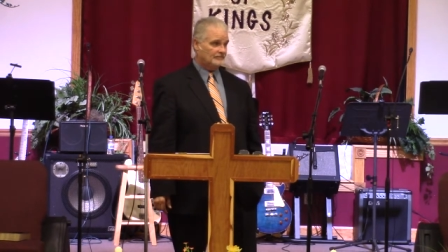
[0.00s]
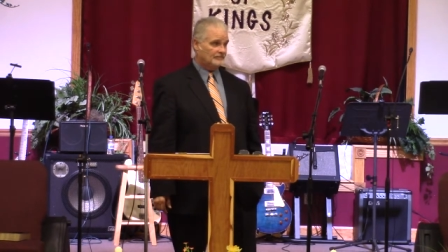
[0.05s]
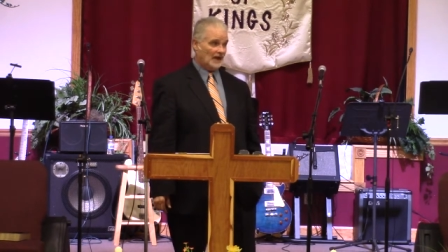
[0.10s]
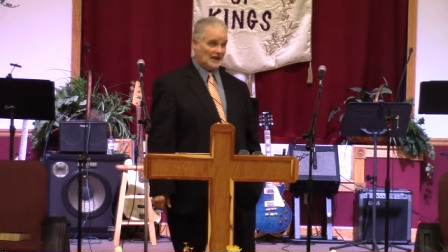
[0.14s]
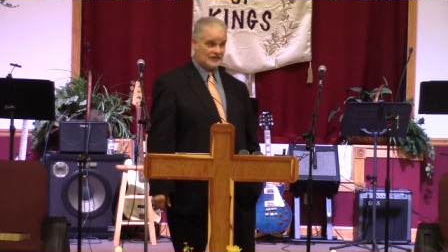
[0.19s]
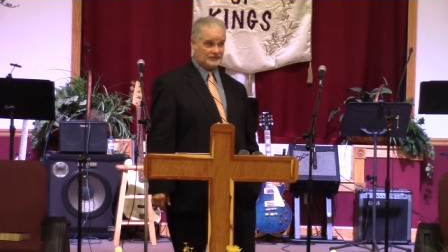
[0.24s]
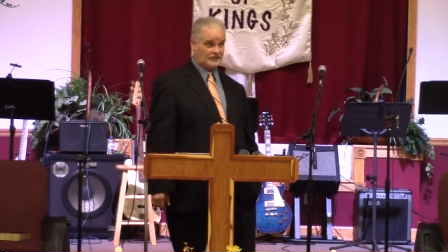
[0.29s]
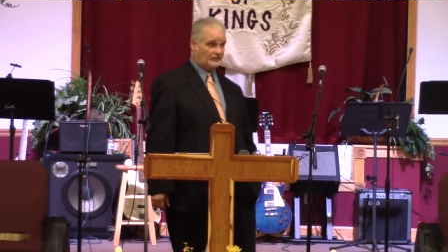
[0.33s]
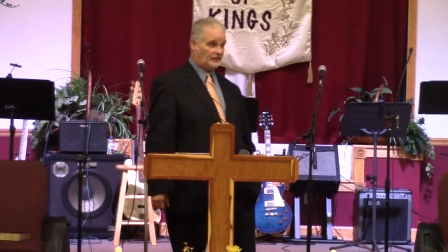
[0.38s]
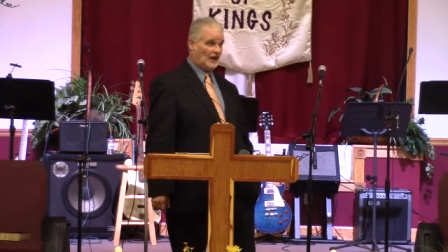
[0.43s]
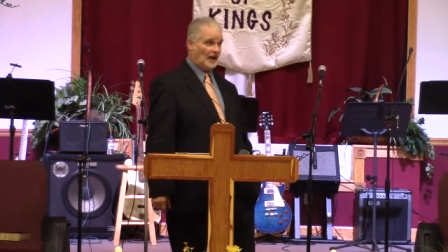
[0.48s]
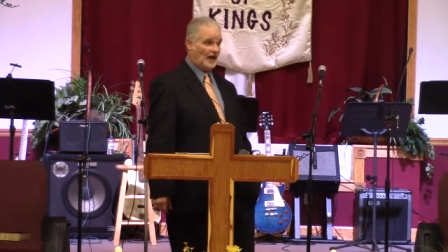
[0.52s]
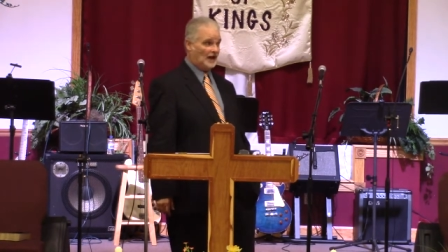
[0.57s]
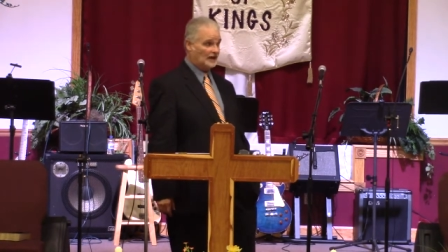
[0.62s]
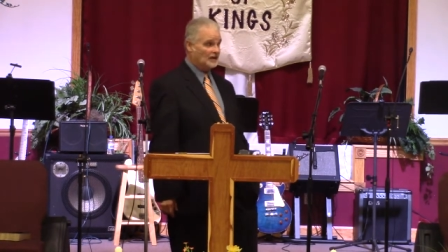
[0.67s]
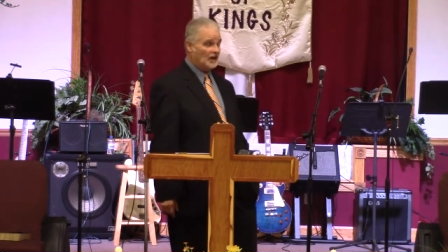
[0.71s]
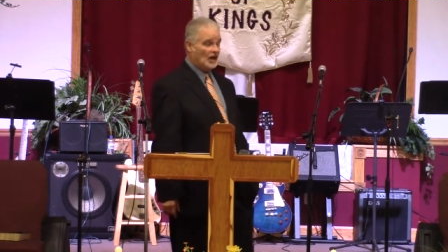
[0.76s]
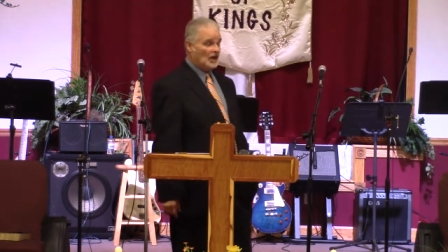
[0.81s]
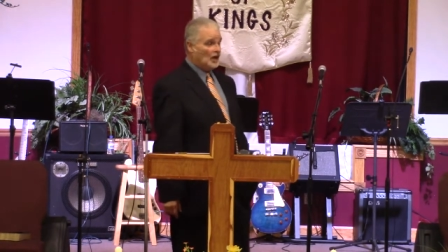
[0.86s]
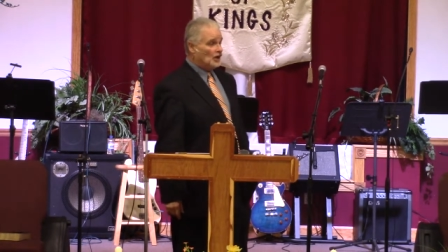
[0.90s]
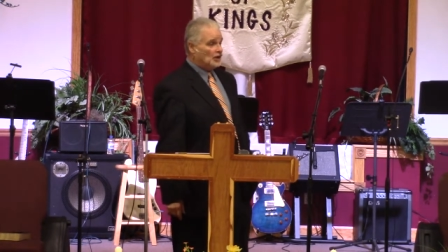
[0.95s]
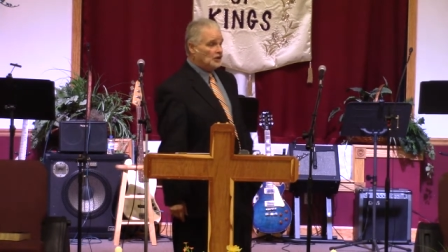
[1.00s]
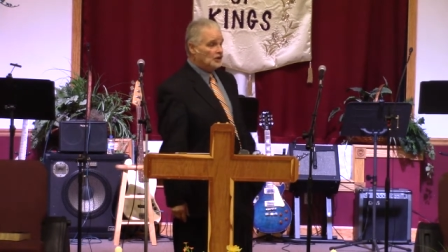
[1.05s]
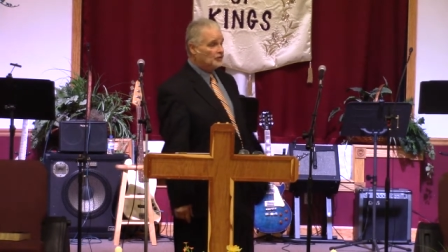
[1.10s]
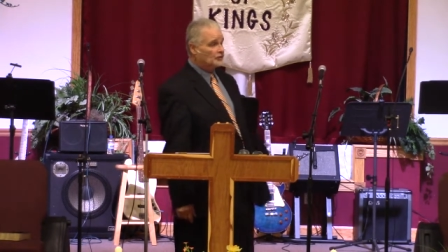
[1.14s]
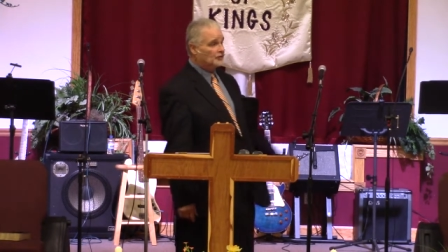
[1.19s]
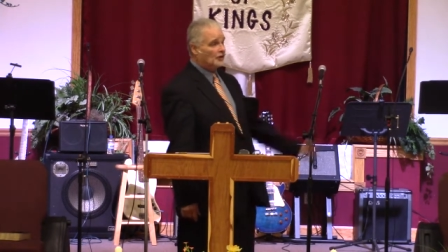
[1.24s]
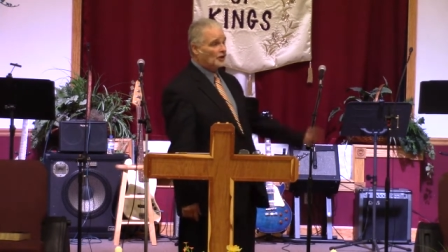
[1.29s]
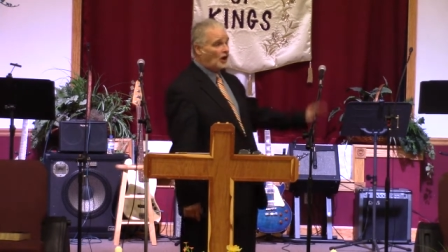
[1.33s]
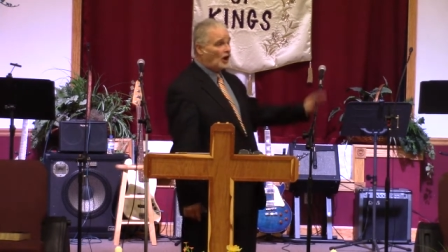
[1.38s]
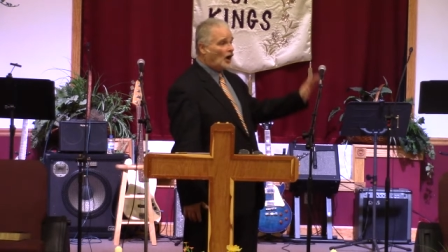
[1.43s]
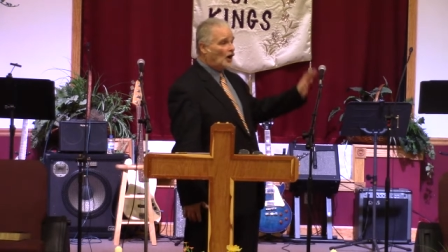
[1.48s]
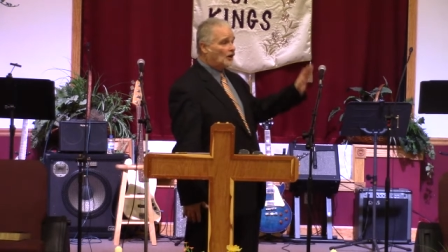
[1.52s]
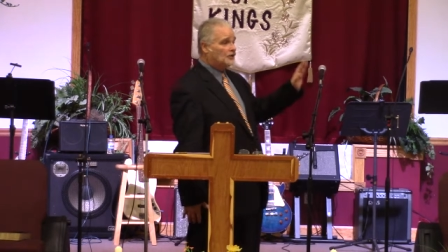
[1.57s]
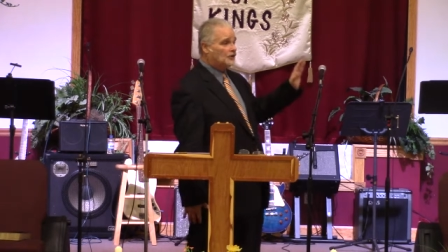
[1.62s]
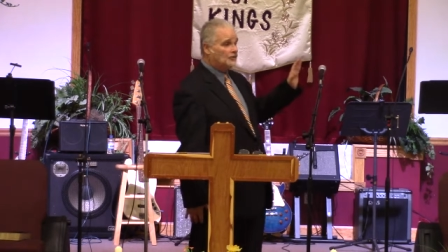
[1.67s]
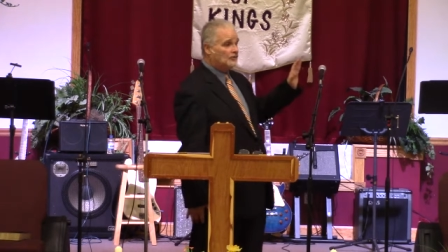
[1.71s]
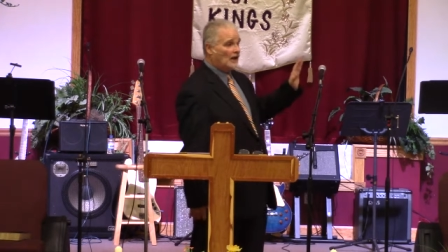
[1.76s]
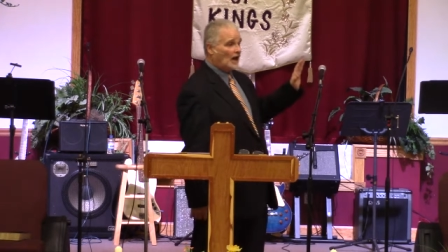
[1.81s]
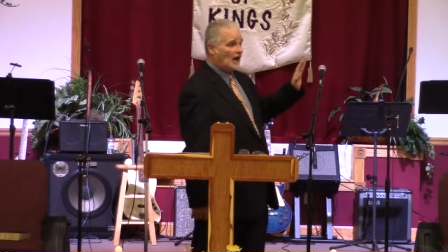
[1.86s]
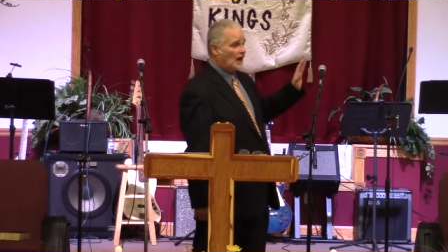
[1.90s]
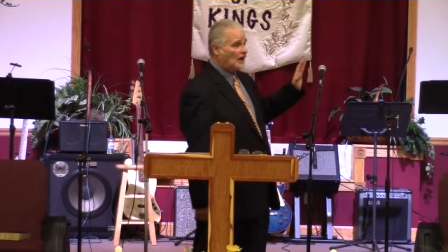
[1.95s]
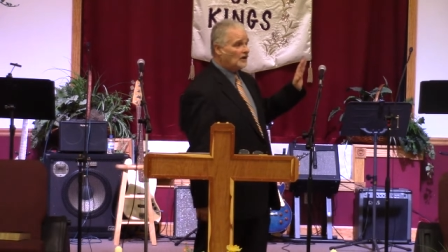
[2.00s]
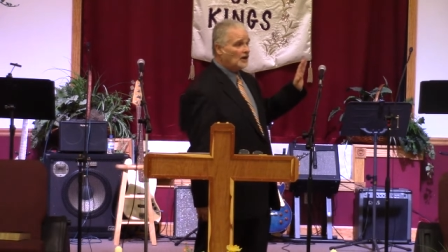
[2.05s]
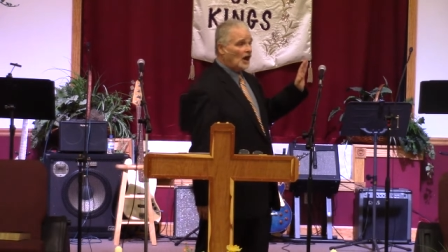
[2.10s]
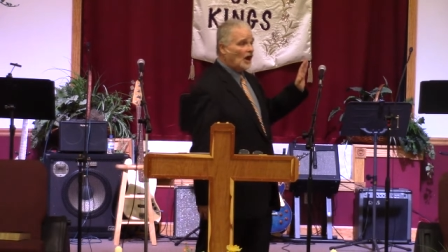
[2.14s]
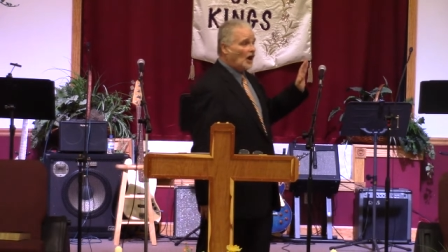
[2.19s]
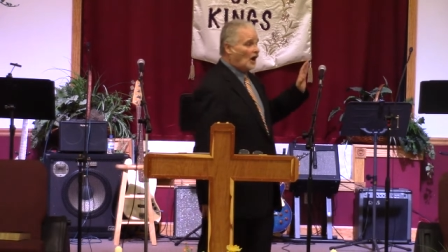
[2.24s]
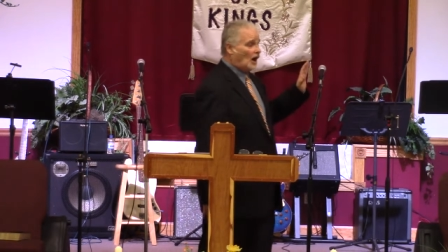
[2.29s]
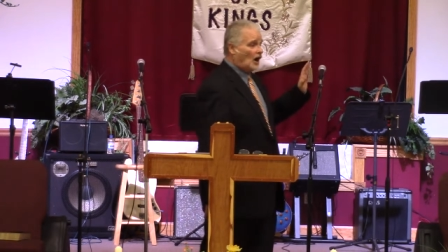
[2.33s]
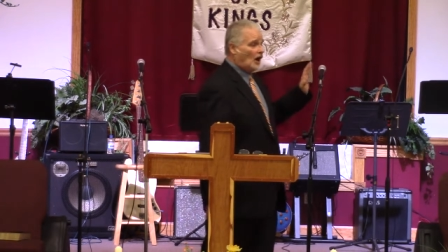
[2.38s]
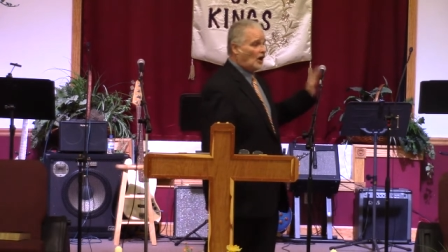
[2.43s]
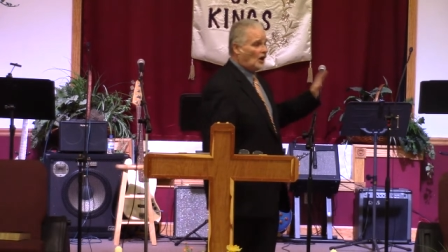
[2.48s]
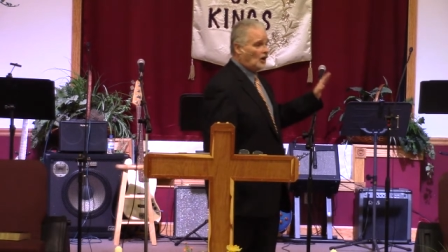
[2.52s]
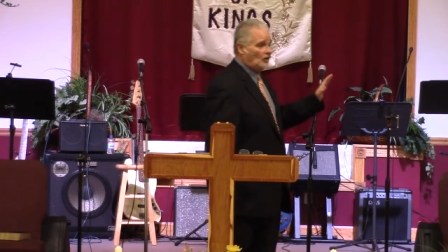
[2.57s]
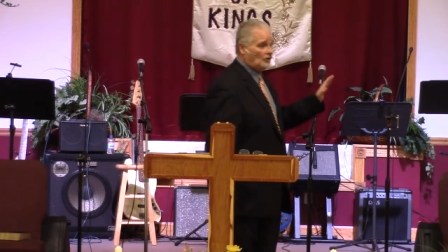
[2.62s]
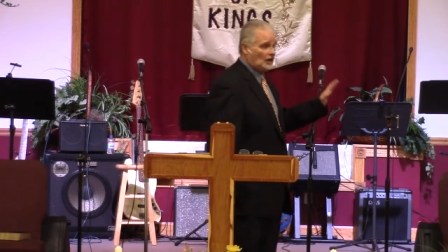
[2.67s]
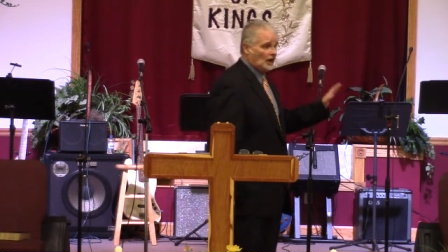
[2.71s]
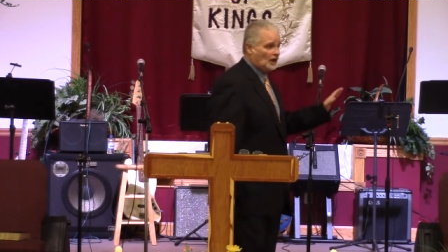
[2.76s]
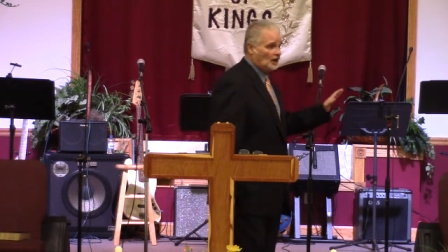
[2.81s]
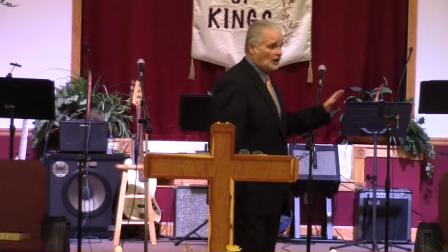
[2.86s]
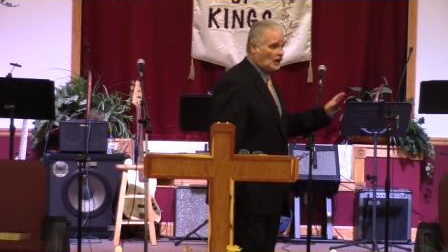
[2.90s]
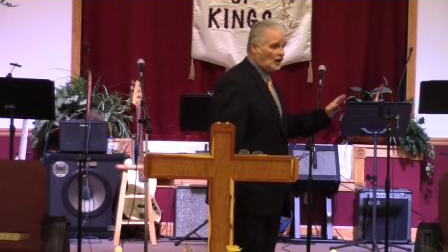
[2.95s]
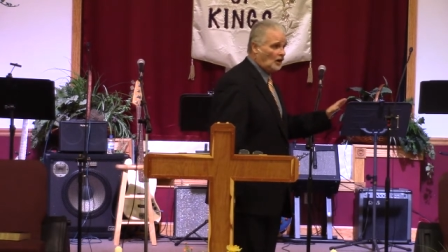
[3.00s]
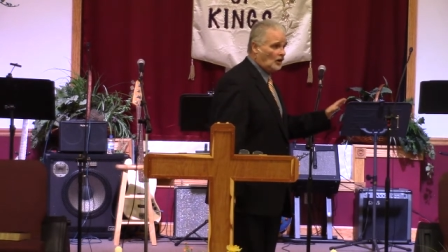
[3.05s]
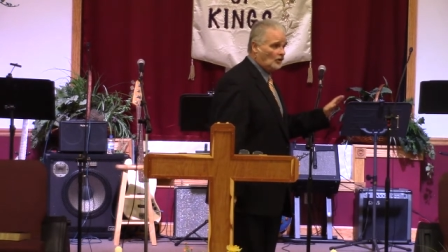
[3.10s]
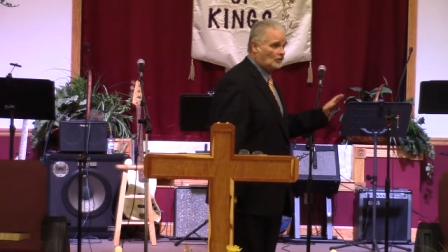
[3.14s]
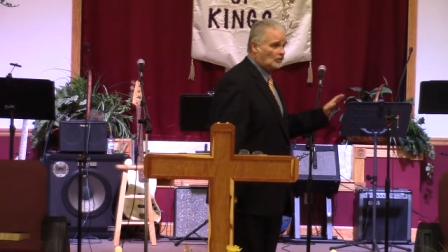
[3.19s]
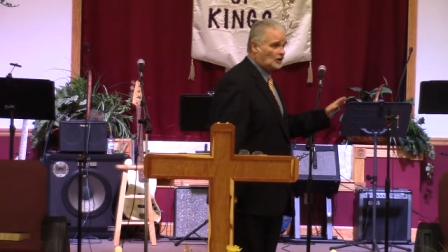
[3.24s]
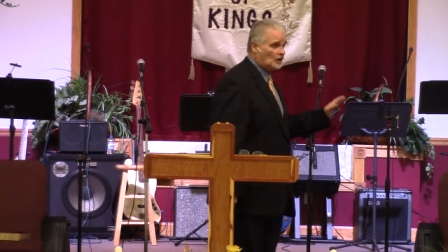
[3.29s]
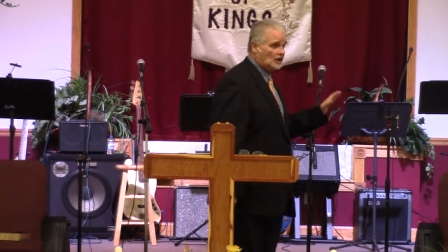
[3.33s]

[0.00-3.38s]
That's a fact. You can argue that all day long.